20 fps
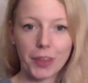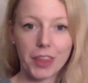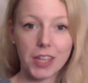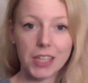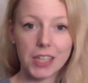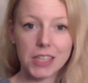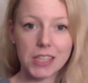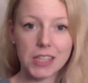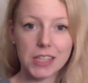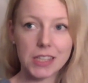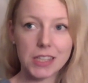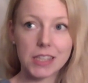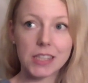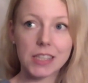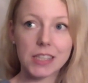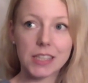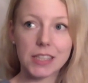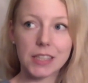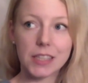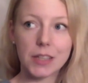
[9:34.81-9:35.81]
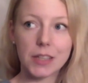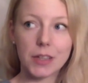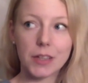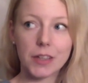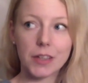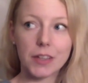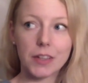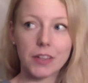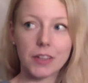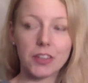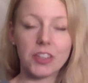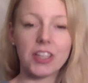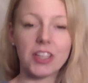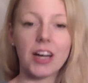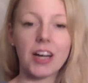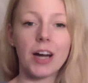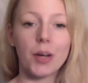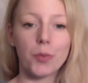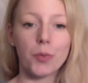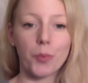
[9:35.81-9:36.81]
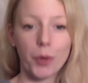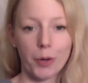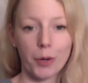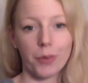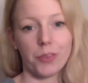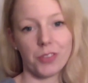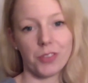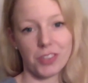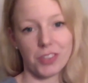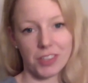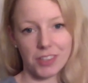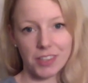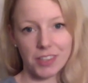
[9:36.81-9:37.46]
this yarn world.